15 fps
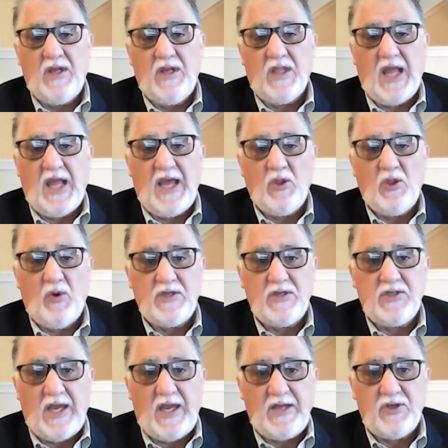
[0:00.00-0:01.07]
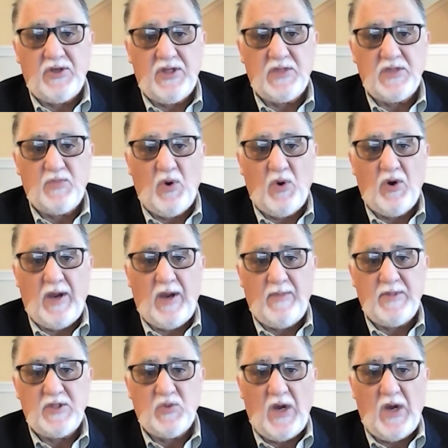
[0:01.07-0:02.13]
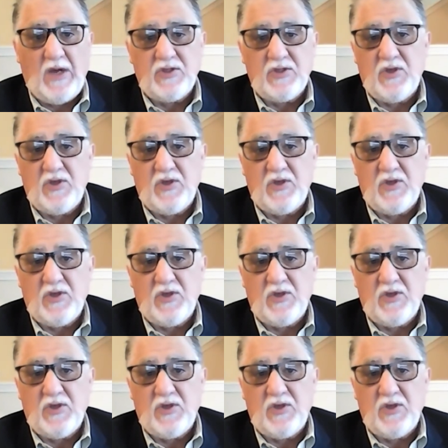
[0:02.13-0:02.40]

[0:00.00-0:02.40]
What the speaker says: landlords to enter this program as well.